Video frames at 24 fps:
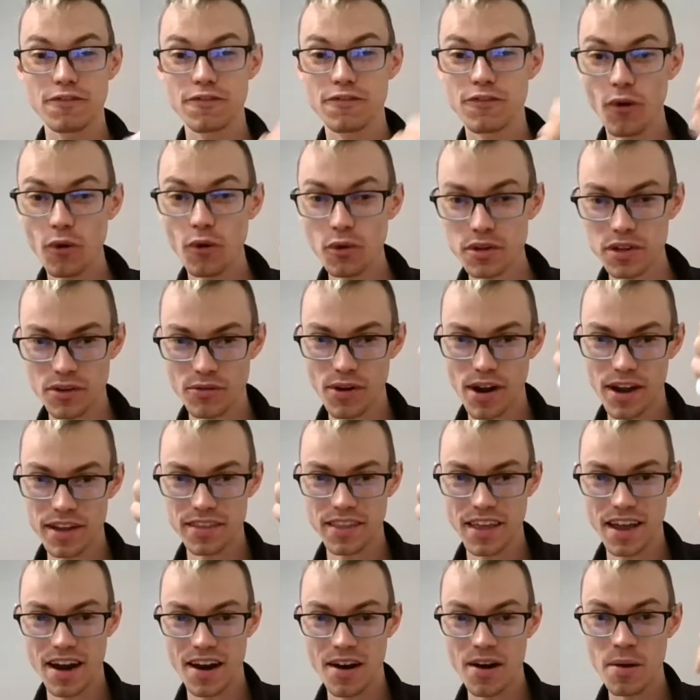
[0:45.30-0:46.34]
Fold it right
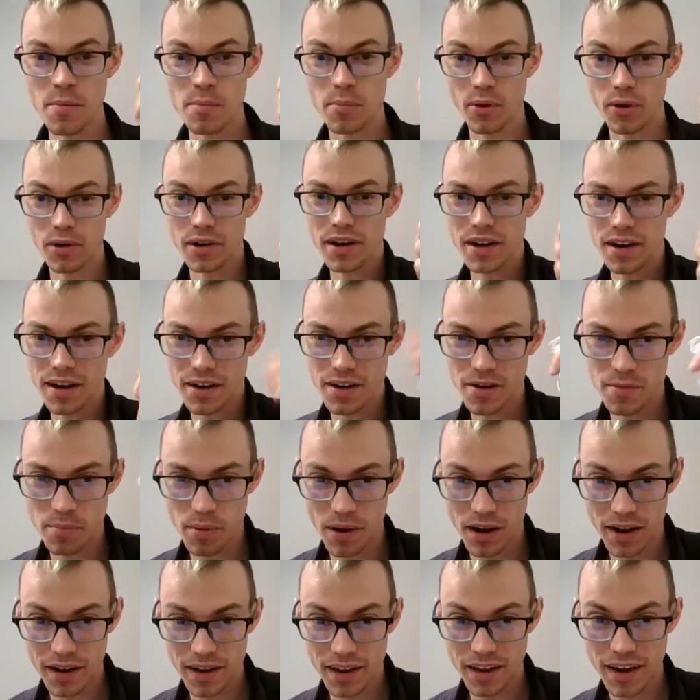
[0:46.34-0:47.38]
there, put it in your
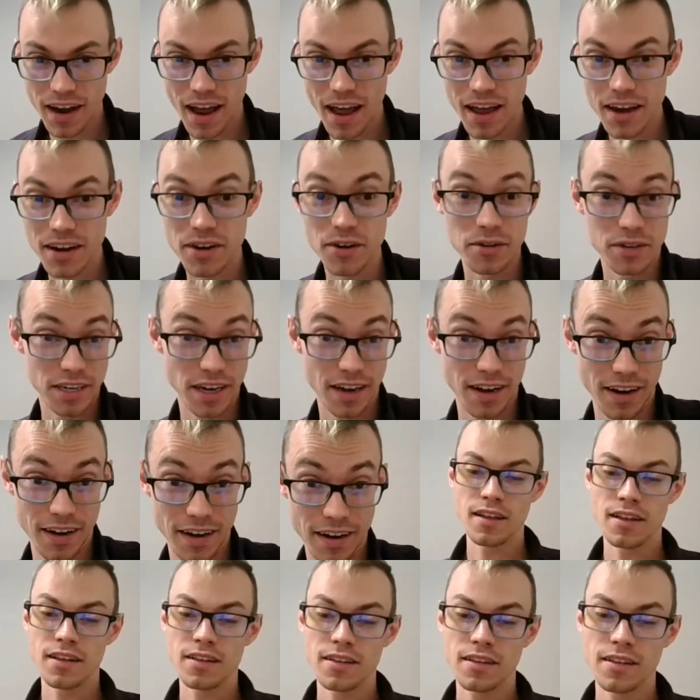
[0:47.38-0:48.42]
pocket, and you're done.
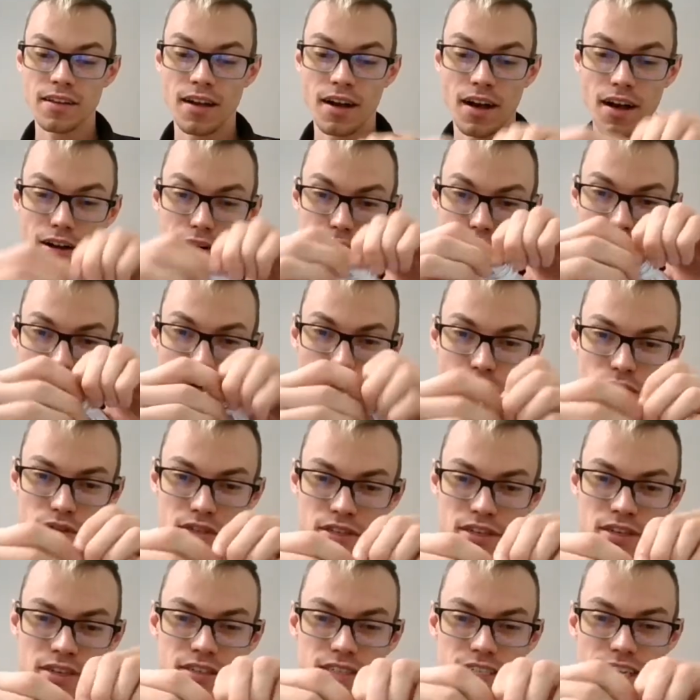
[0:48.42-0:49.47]
Unfold,
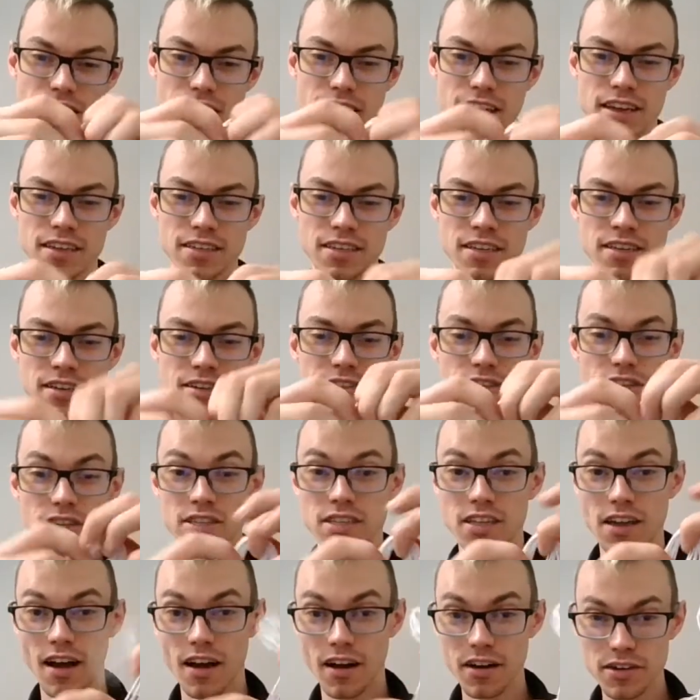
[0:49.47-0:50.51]
take it, just
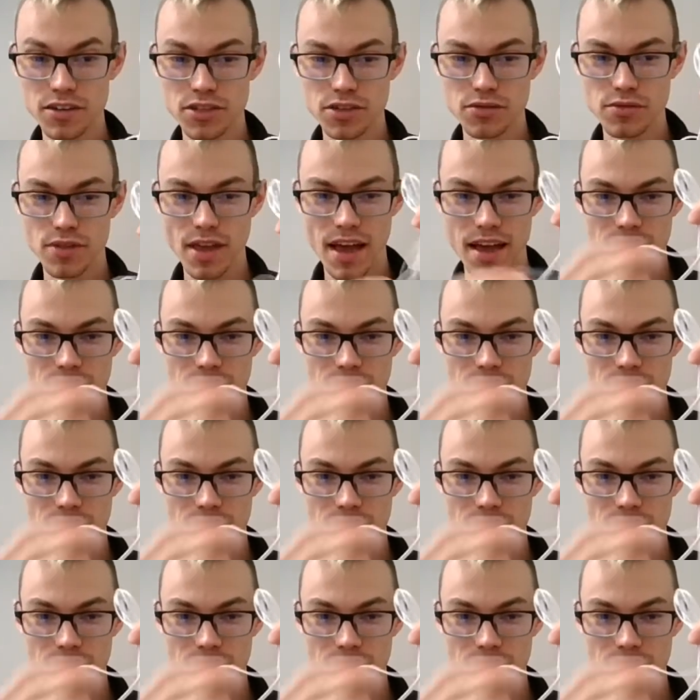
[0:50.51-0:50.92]
undo that